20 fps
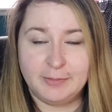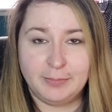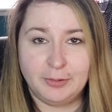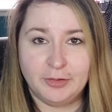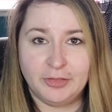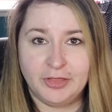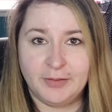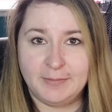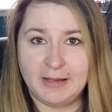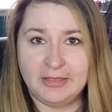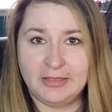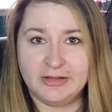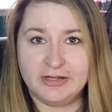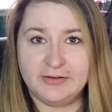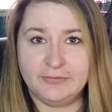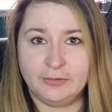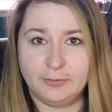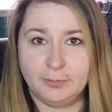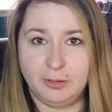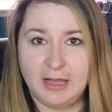put them on the
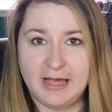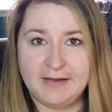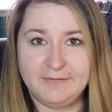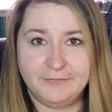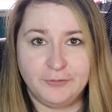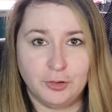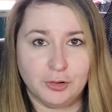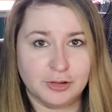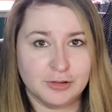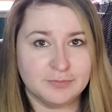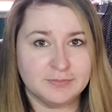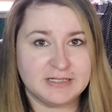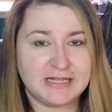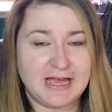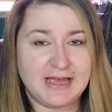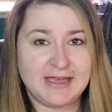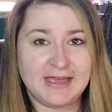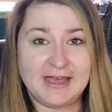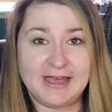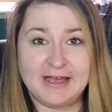different platforms,
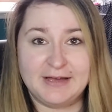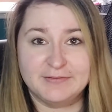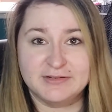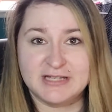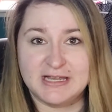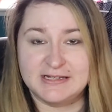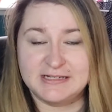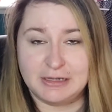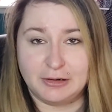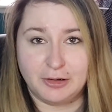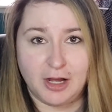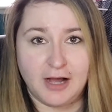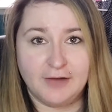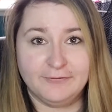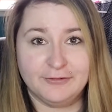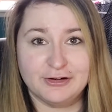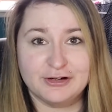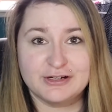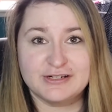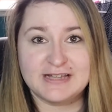I have sent out
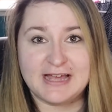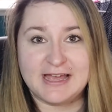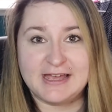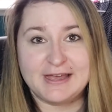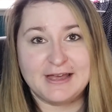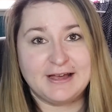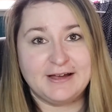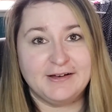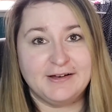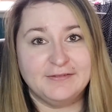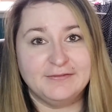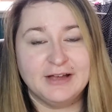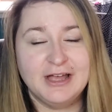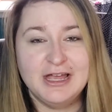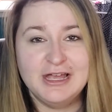offers, I have